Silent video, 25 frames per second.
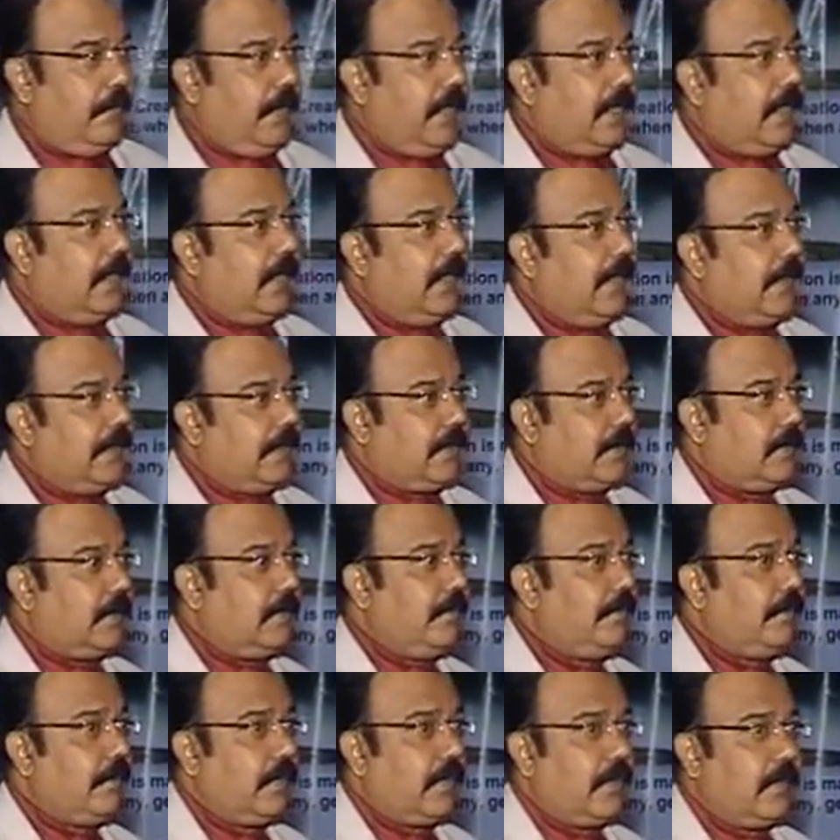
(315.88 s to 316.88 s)
About a week
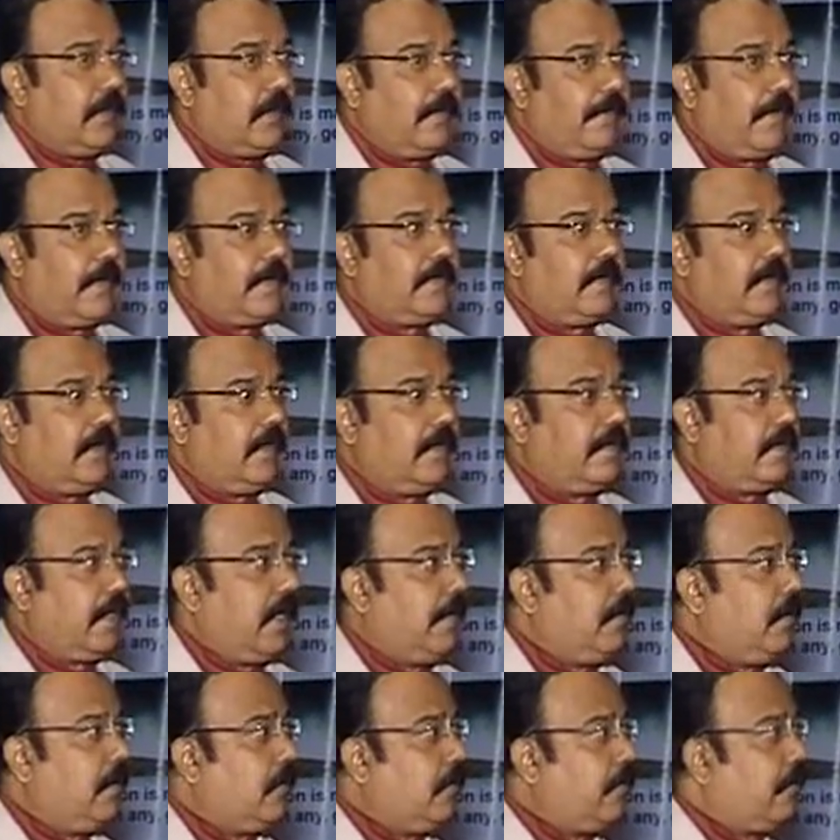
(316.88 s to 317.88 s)
later, the
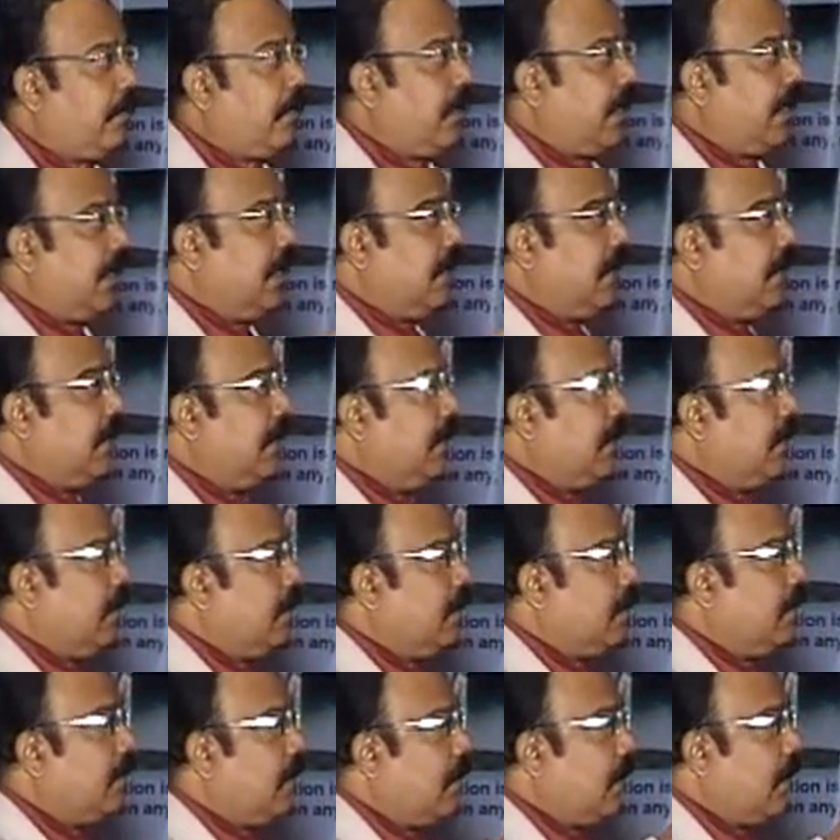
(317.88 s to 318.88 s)
pheasant is able to fly a
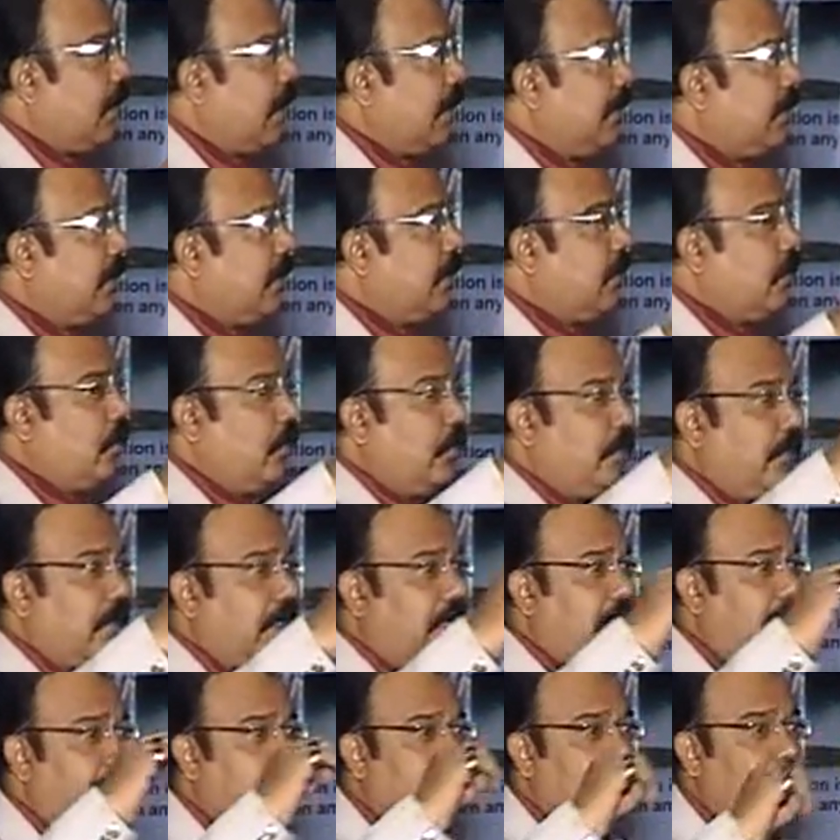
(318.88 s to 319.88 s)
little and then
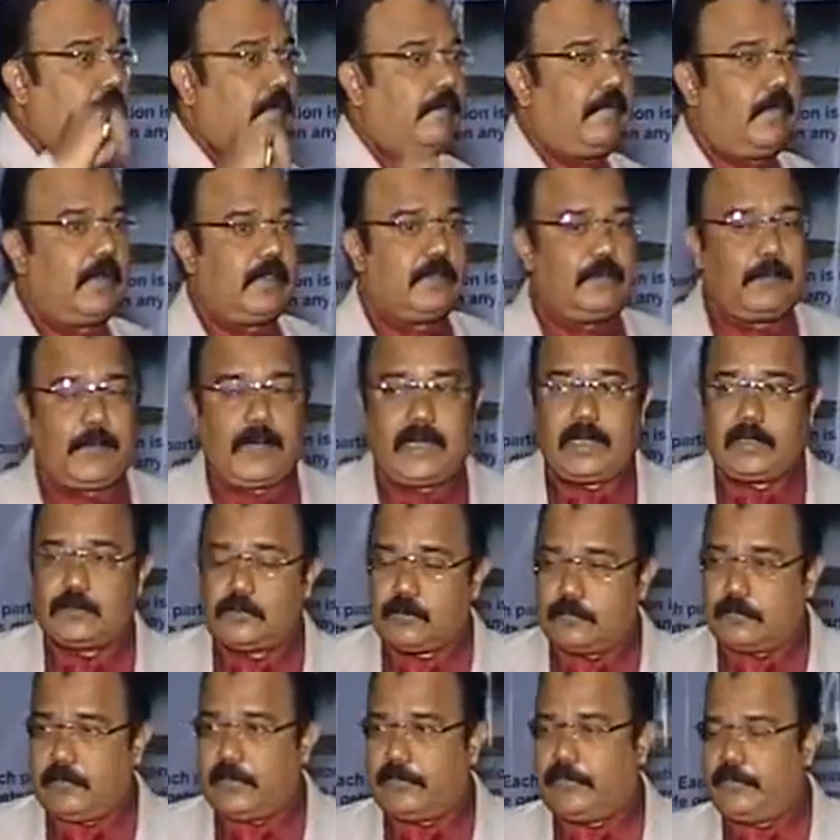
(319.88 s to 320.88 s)
go to the first
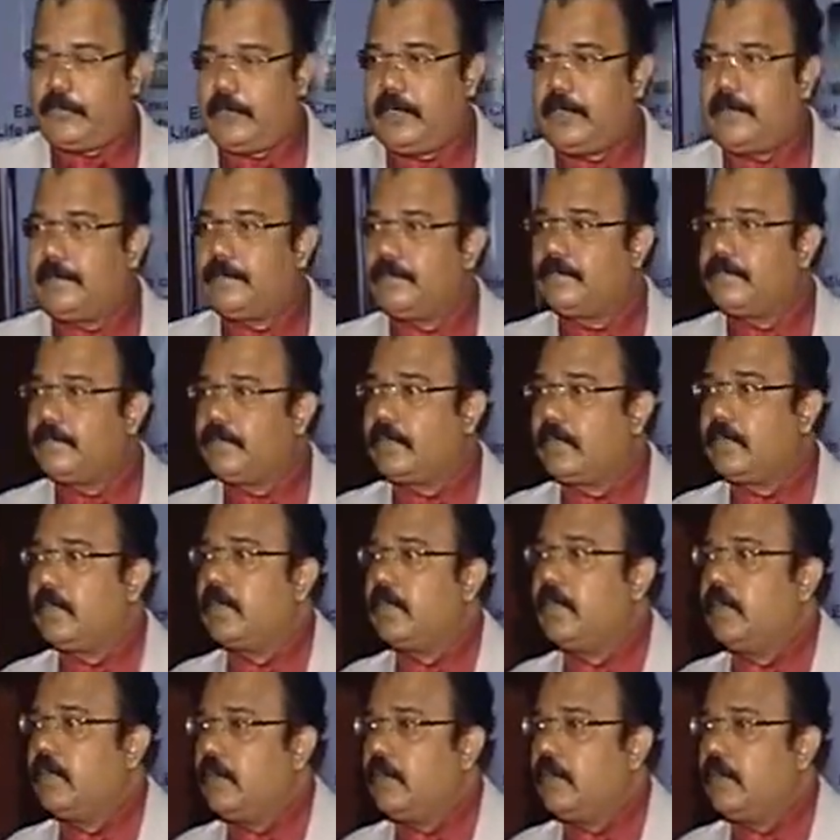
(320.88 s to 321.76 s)
branch of the tree.